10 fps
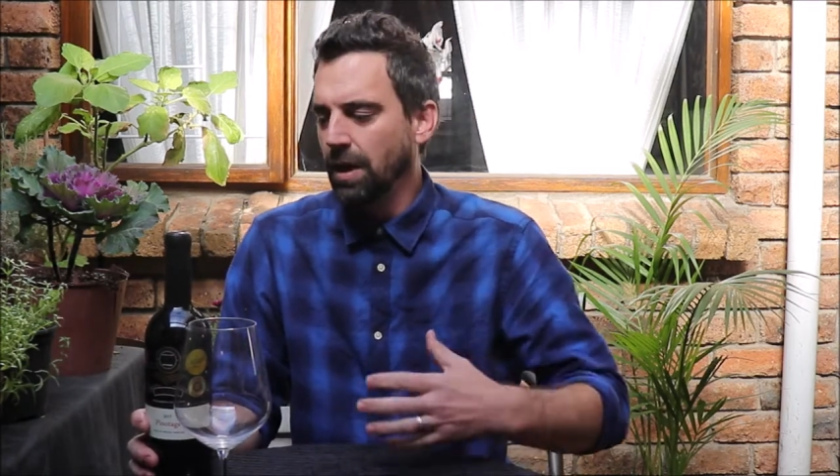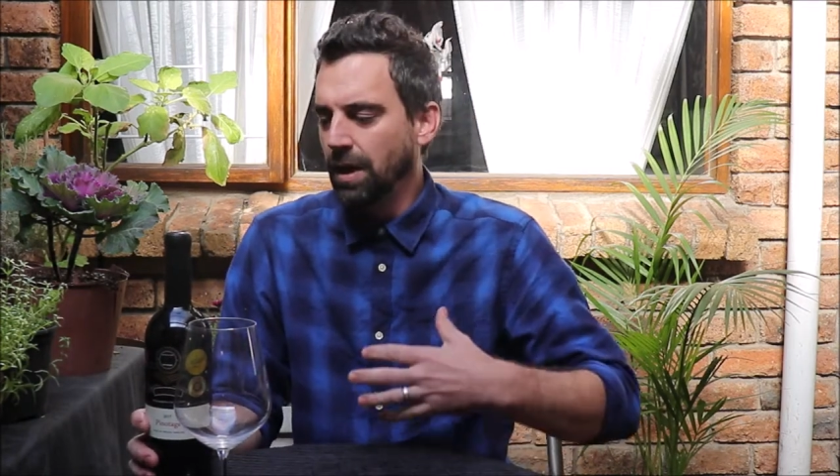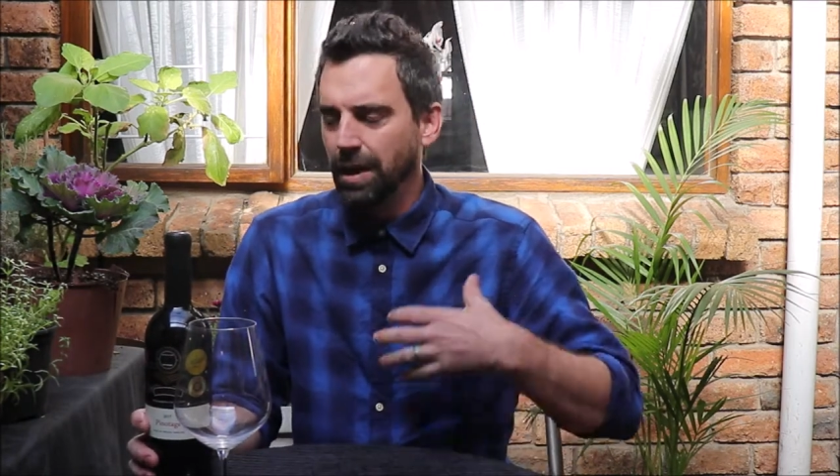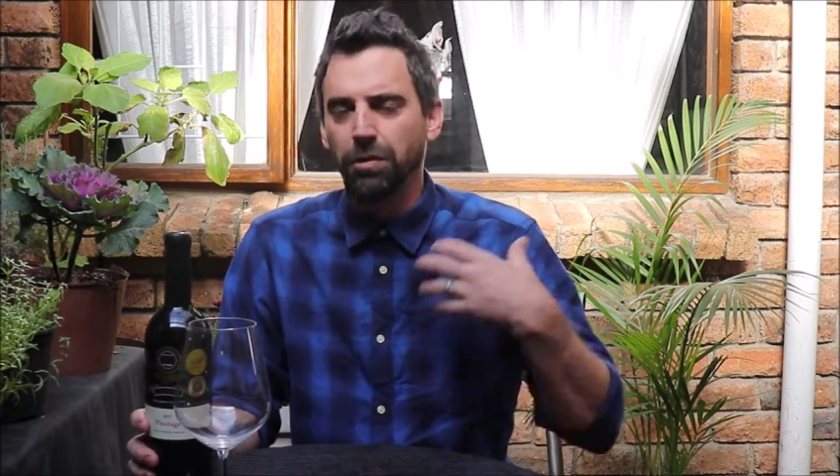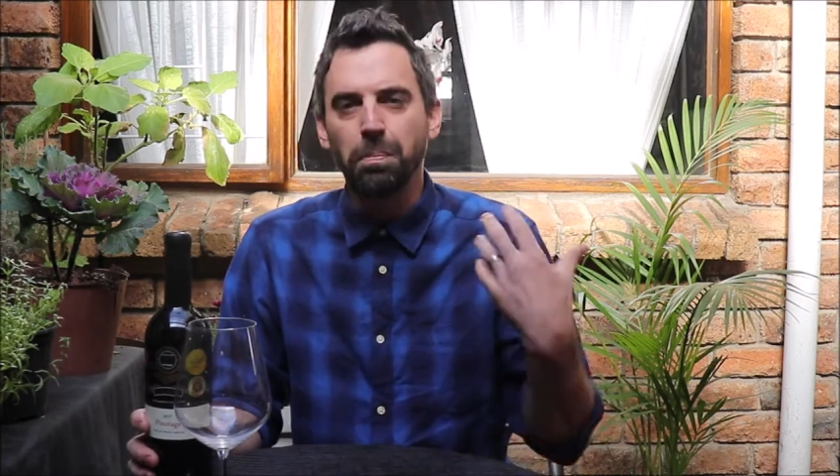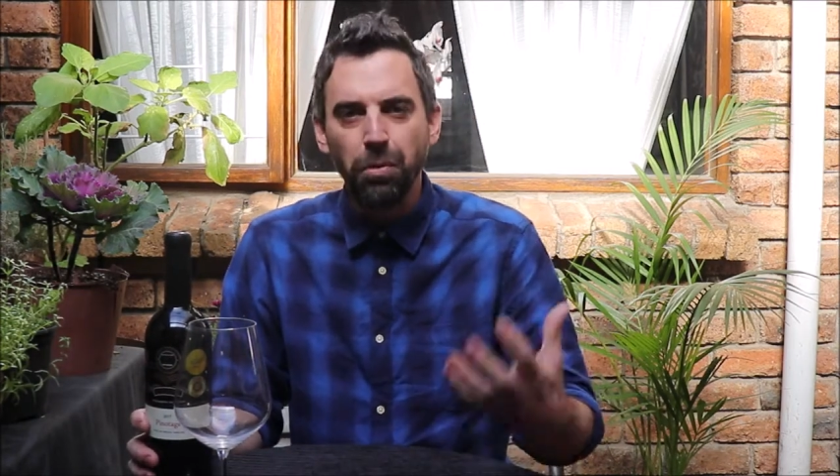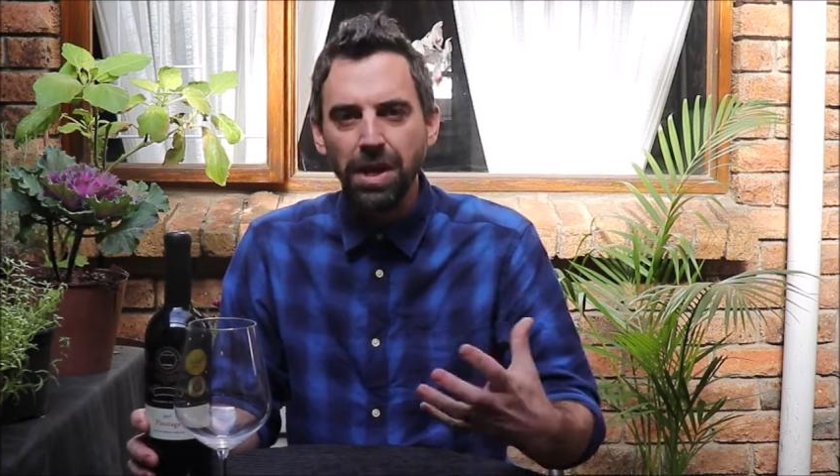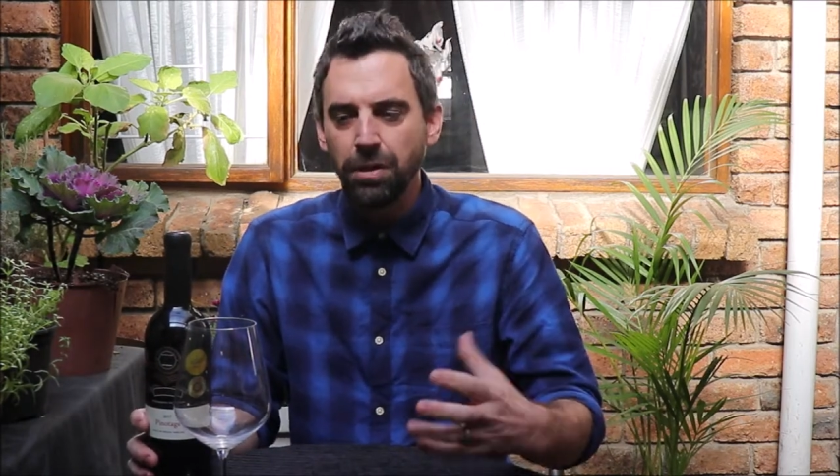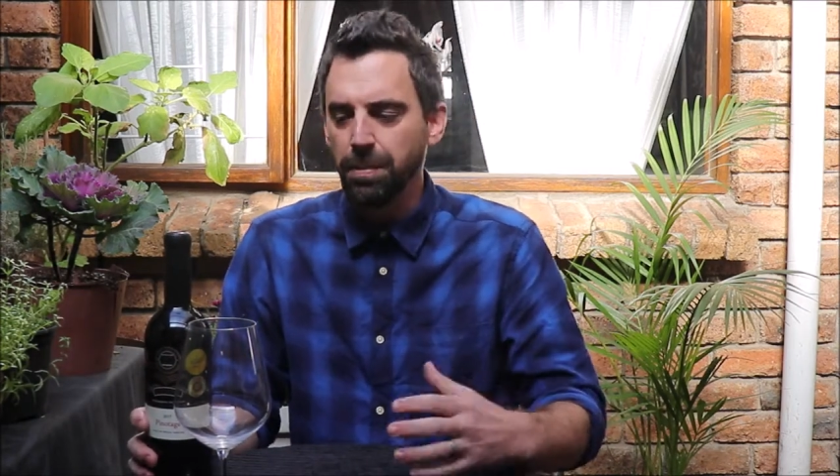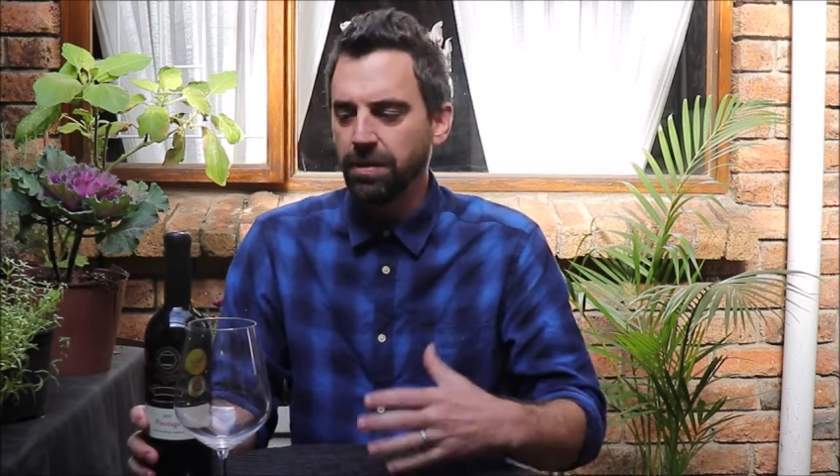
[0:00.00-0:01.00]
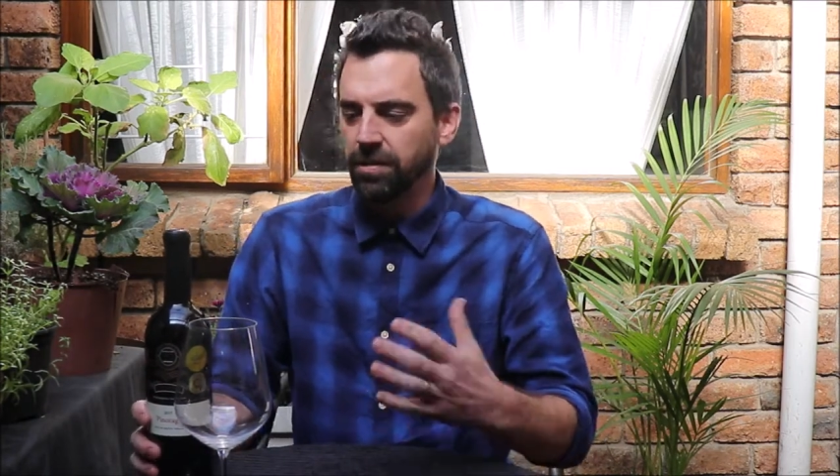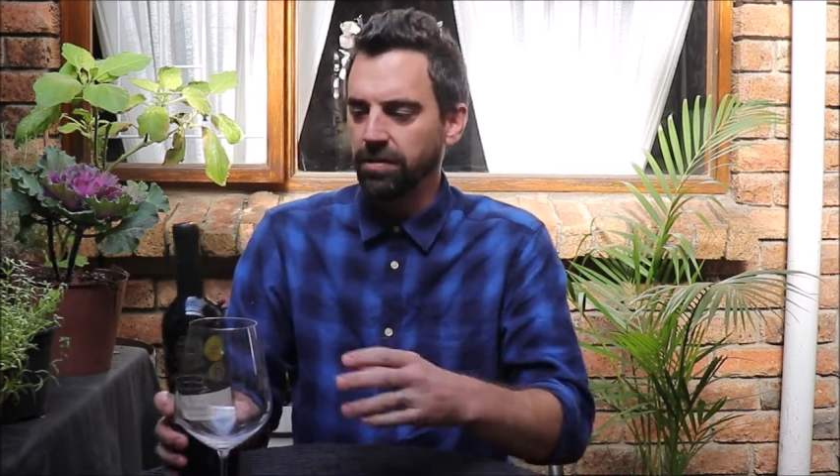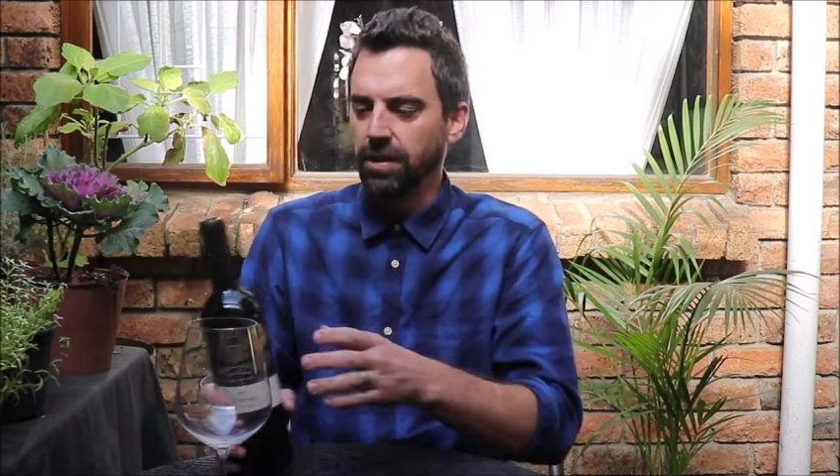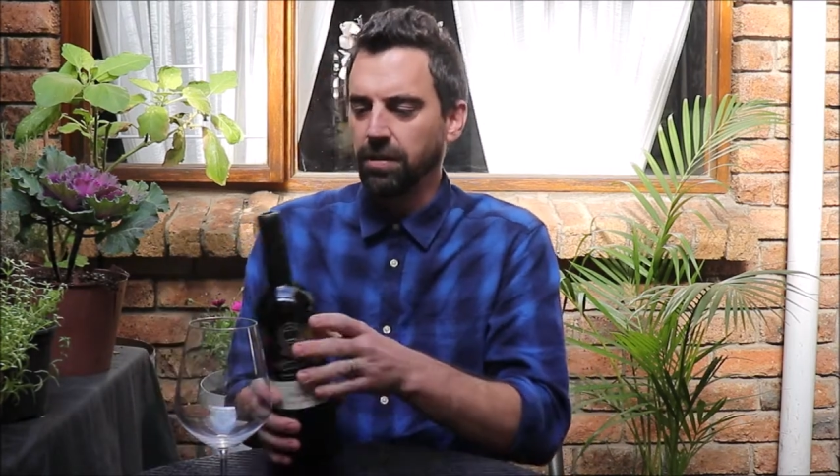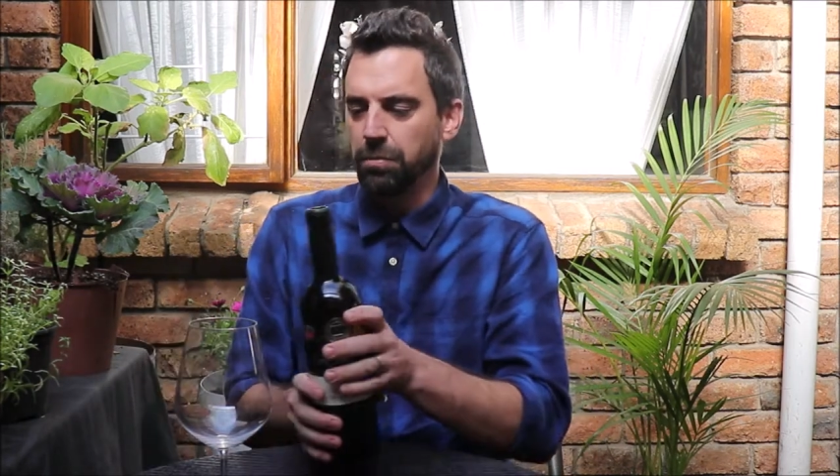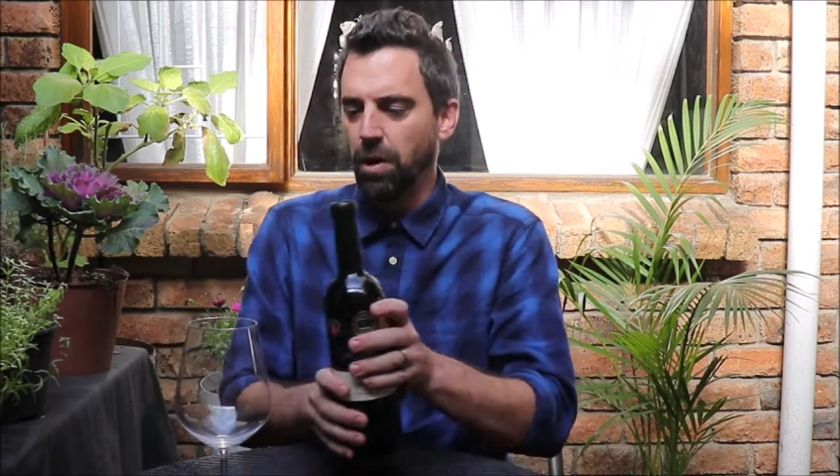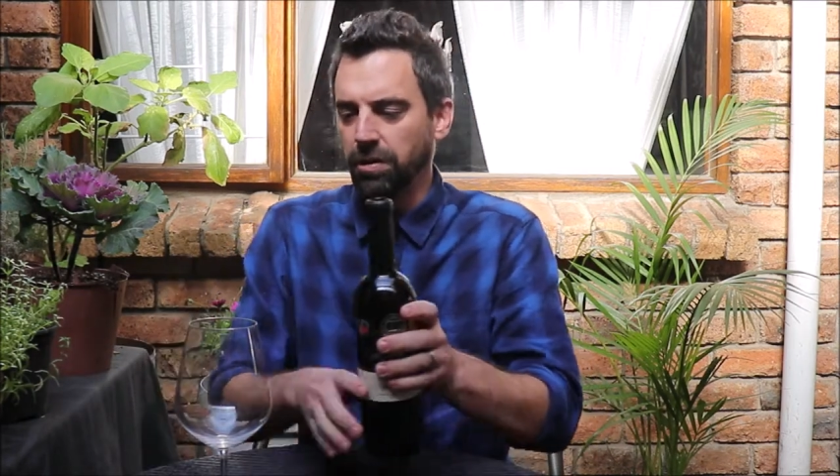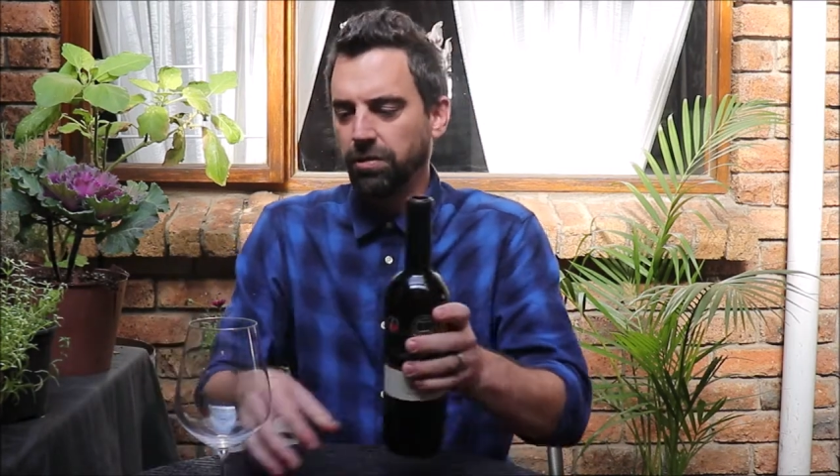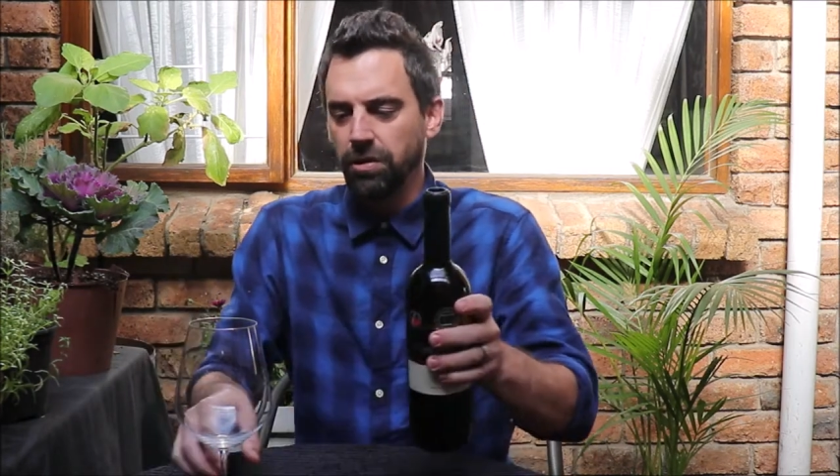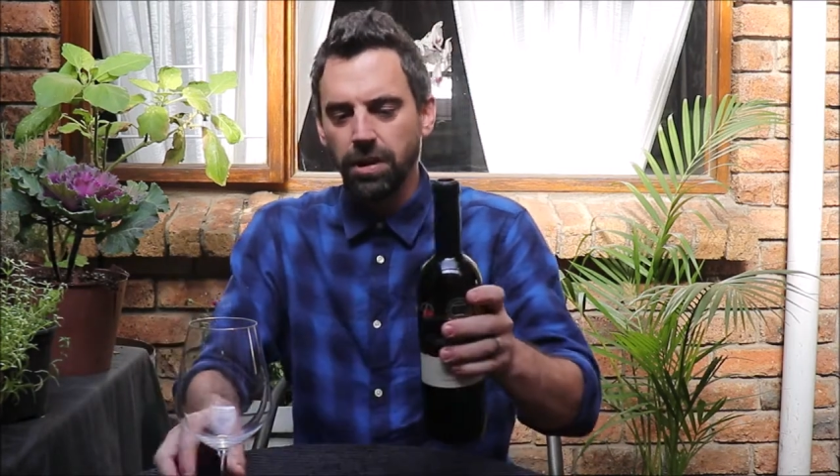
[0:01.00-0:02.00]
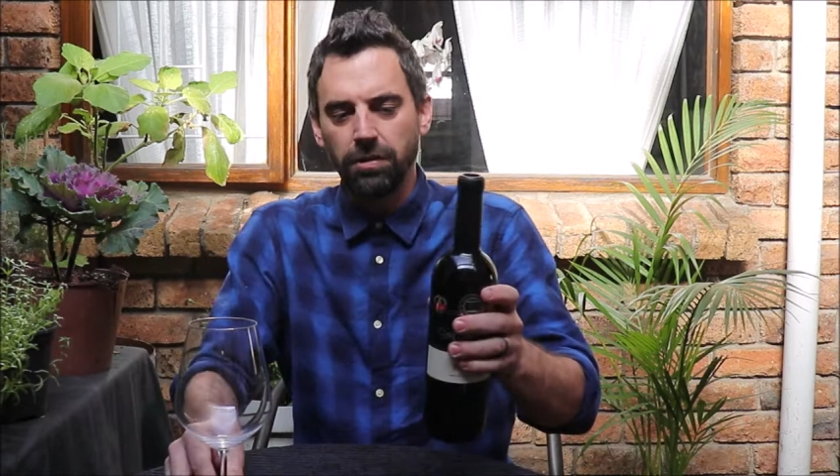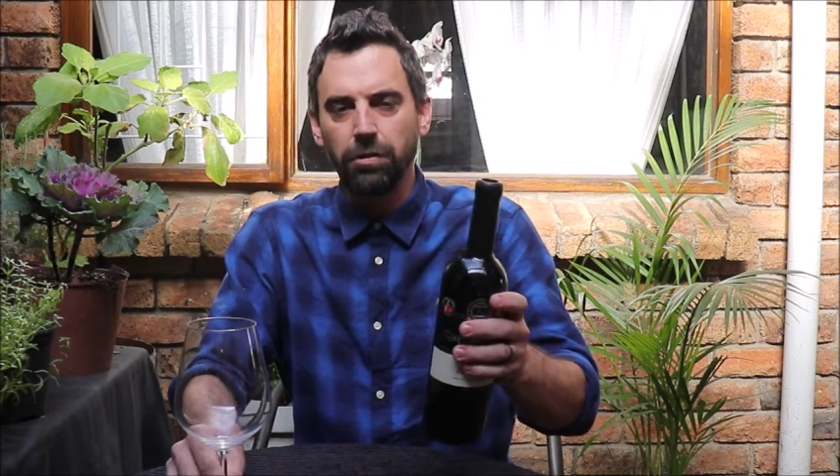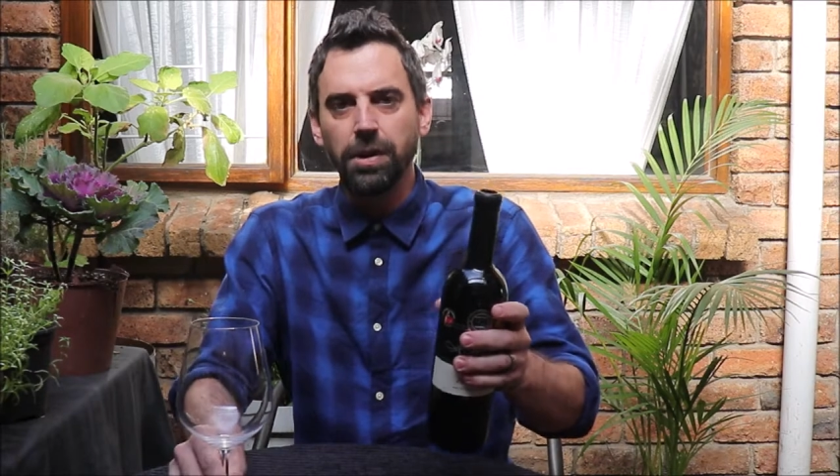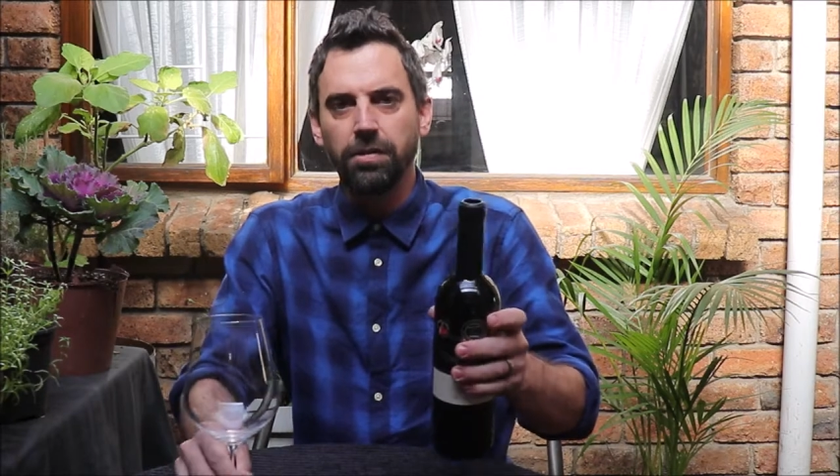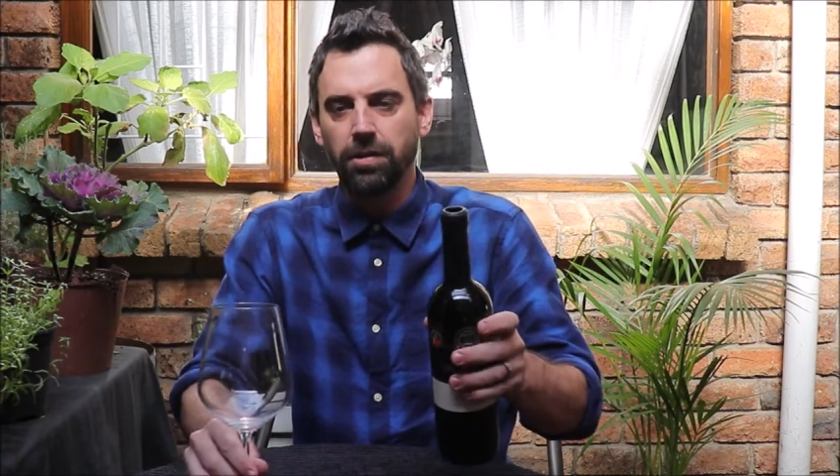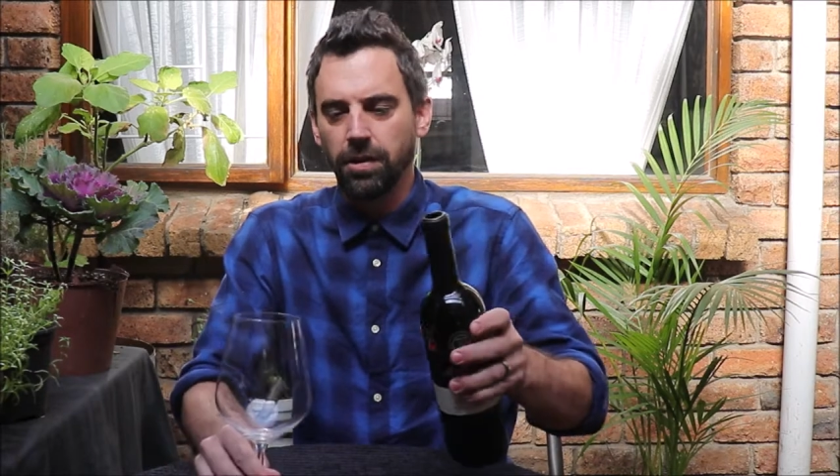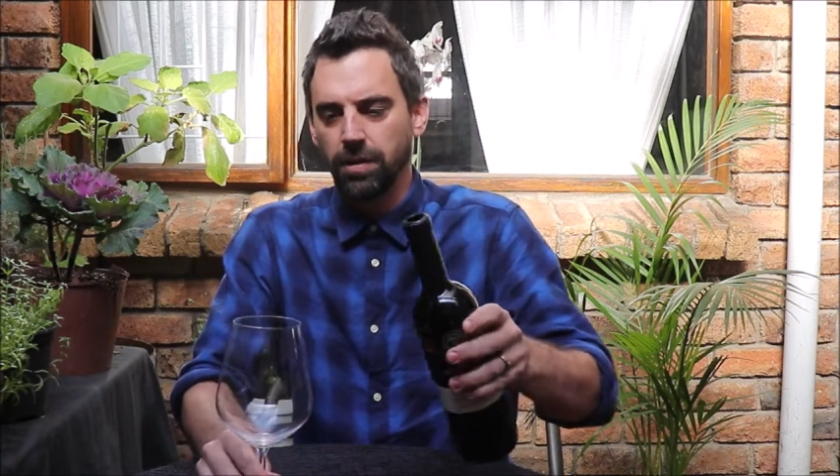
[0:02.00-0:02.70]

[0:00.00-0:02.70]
it to breathe a bit and to get some oxygen into it.